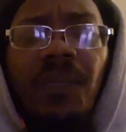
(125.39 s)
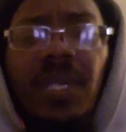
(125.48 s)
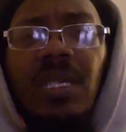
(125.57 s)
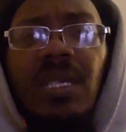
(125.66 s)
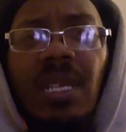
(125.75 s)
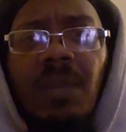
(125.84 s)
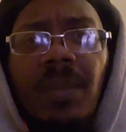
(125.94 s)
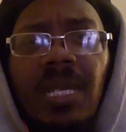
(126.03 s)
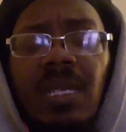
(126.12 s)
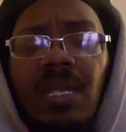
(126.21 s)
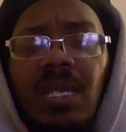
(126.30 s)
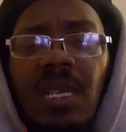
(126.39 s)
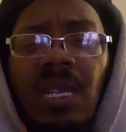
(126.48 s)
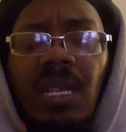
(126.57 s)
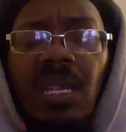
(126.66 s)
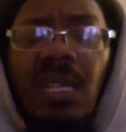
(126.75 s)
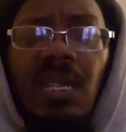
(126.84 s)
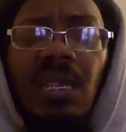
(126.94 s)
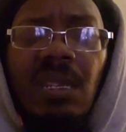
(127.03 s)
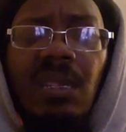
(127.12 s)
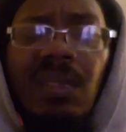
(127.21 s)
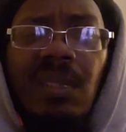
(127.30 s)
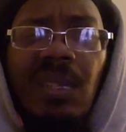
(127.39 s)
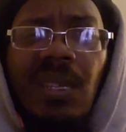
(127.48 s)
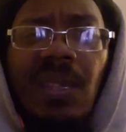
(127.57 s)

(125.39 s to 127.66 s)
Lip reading: 15 minutes and